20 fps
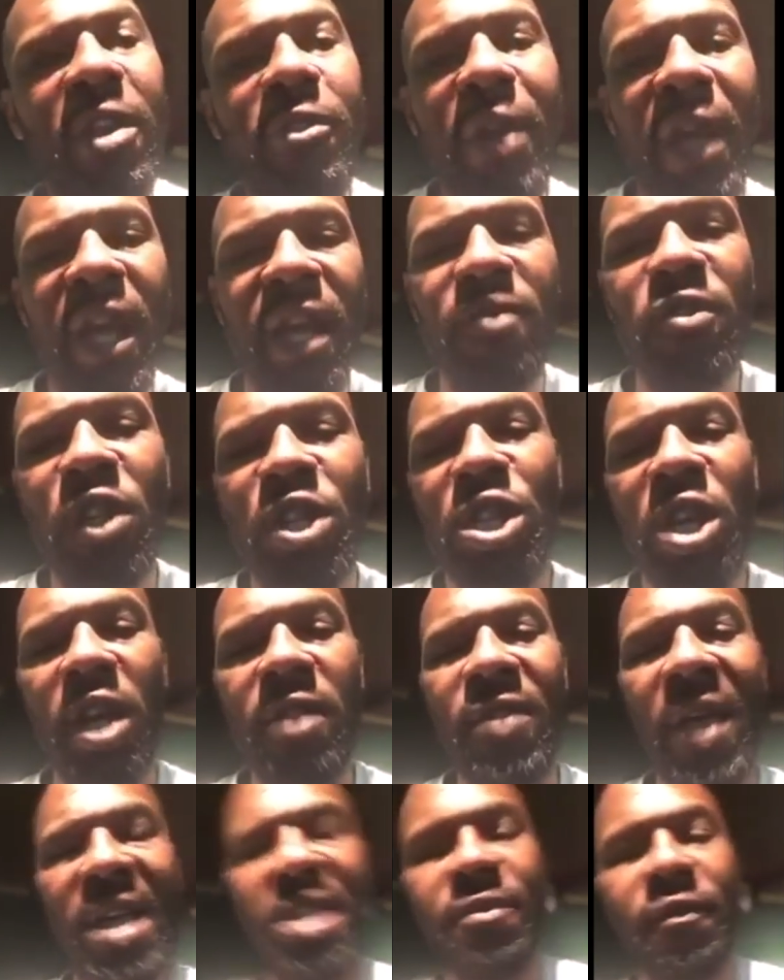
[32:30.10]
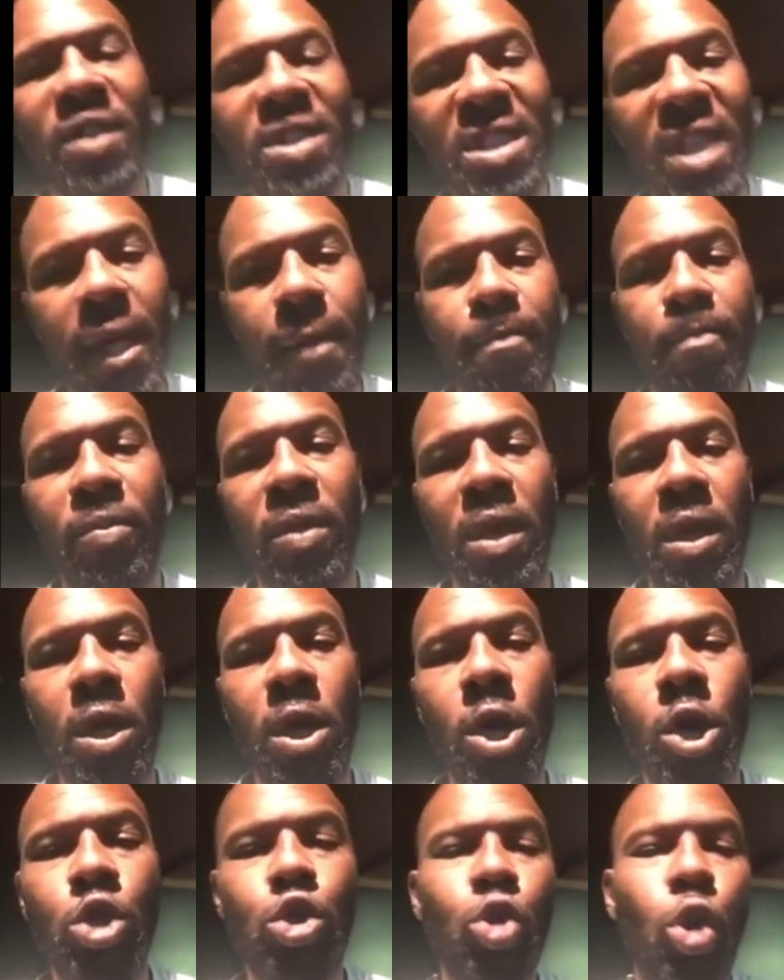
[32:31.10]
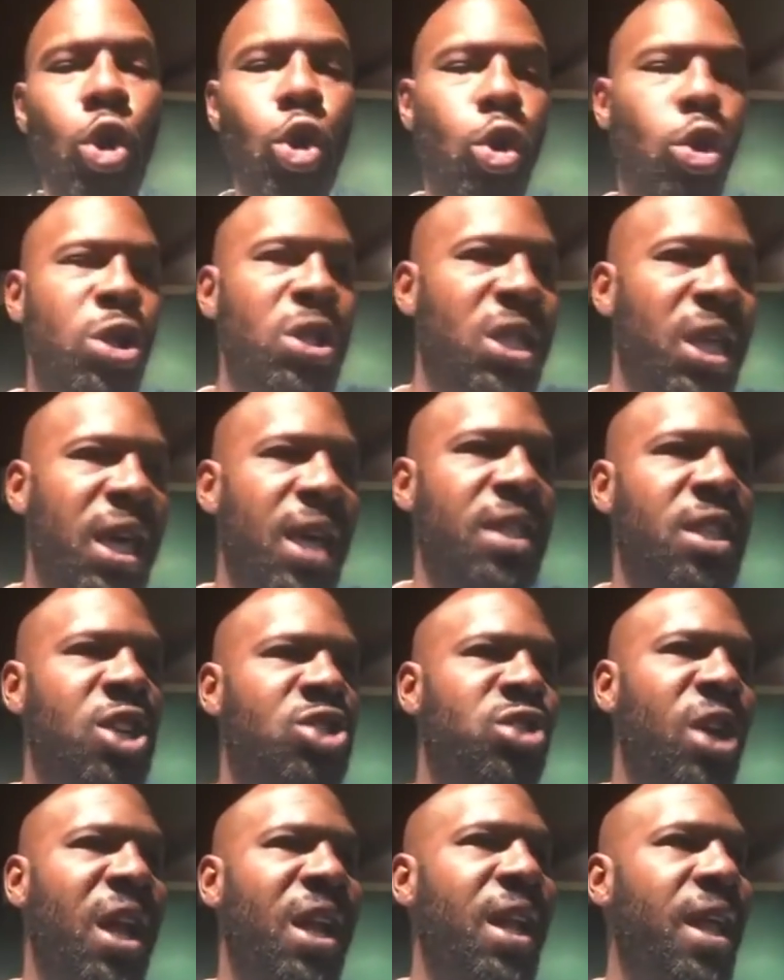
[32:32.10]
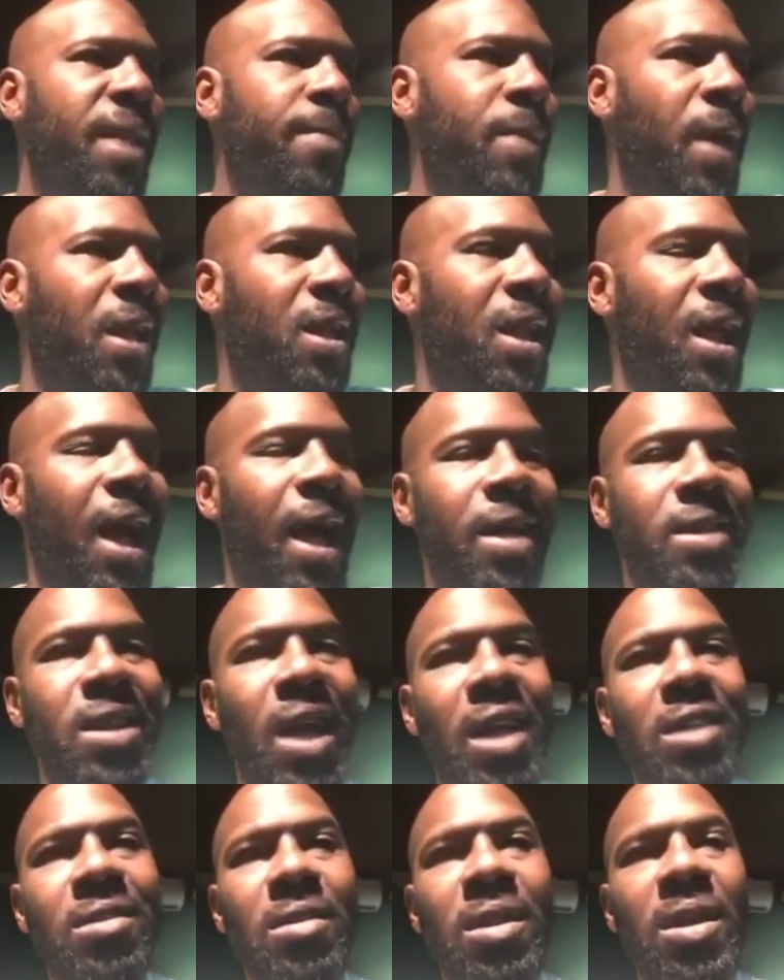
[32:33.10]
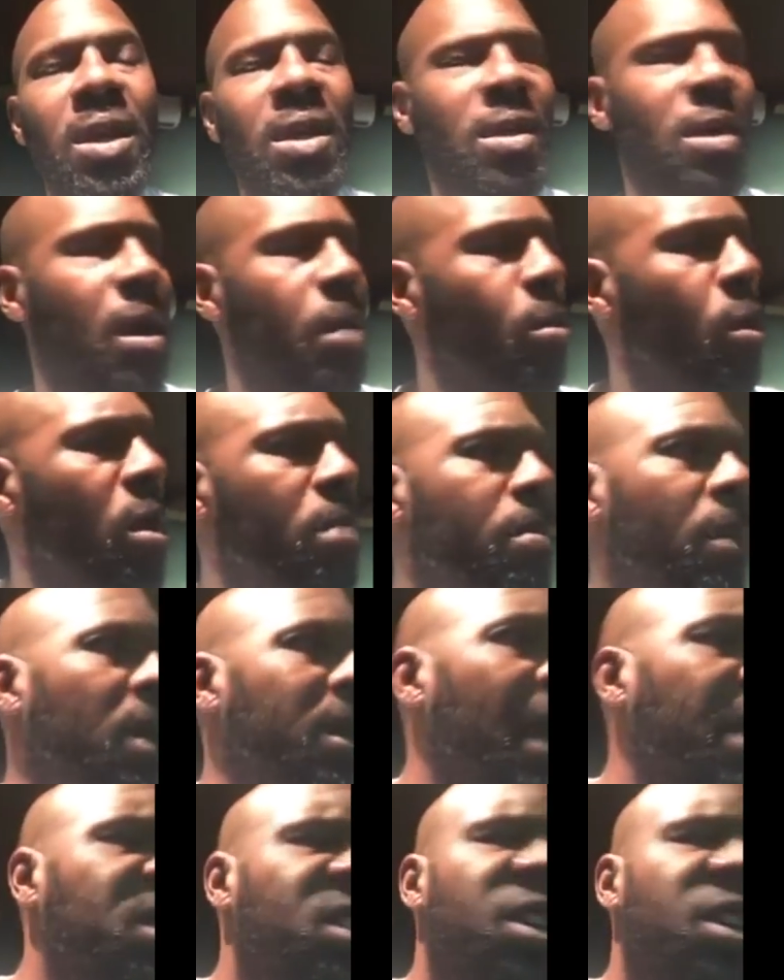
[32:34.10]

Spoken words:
their recognition, that is for them. Don't go there to try to let them, and come on man, that